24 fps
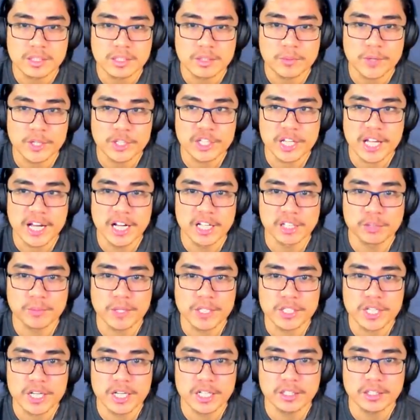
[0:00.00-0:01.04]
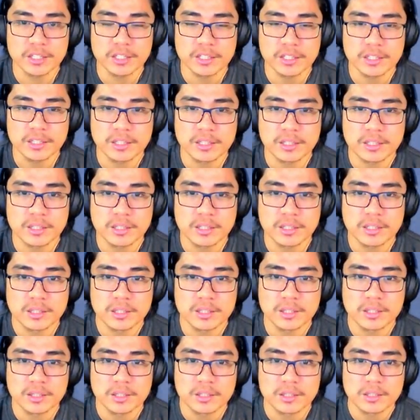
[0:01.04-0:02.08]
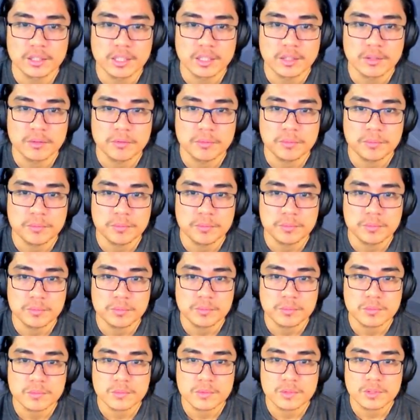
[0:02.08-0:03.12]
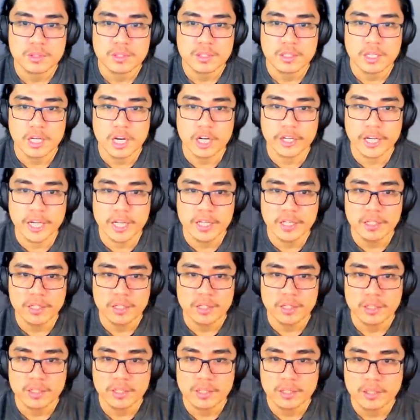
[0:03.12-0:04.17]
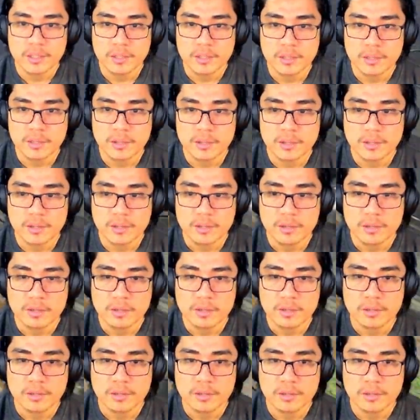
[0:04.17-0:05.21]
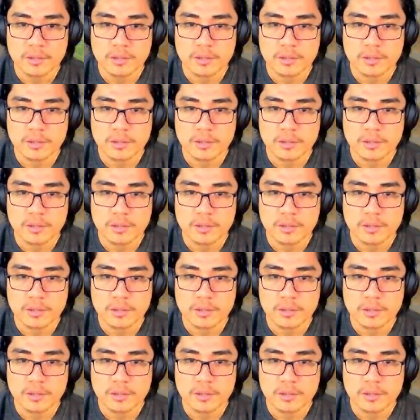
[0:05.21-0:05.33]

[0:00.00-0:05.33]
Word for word: Watch that health, watch the health. Dude, they're all knocked. They're all knocked. Okay. One's got a gold.